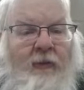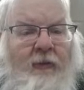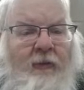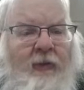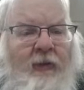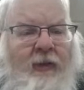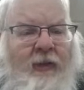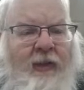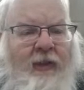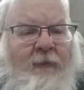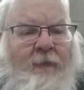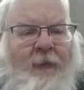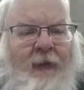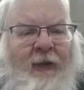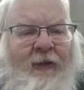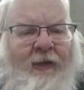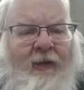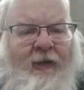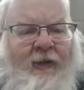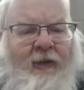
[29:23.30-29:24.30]
I can
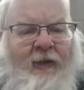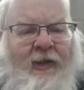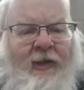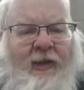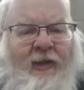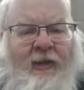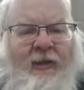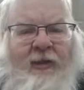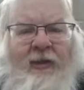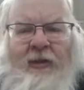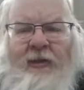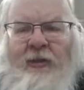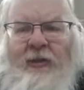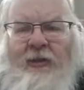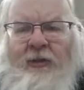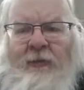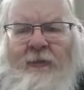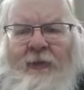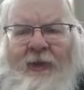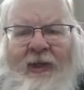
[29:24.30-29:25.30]

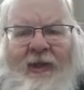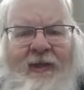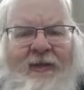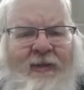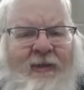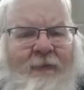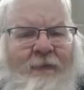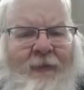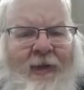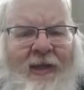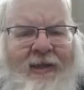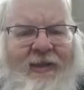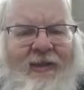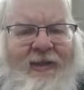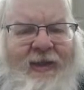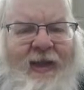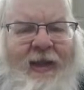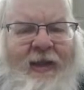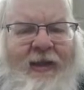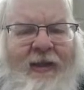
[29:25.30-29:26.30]
apparently, because of my
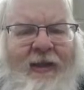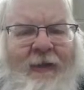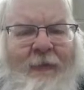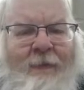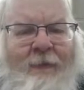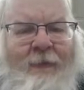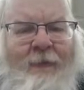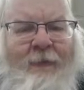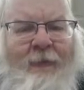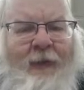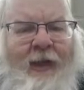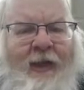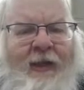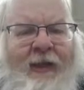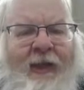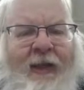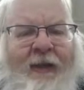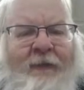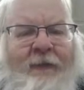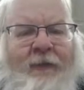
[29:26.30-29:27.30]
setup,
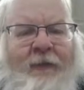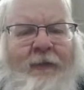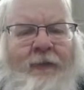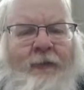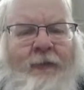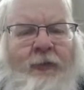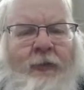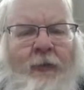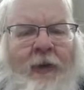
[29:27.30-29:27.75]
I'd have to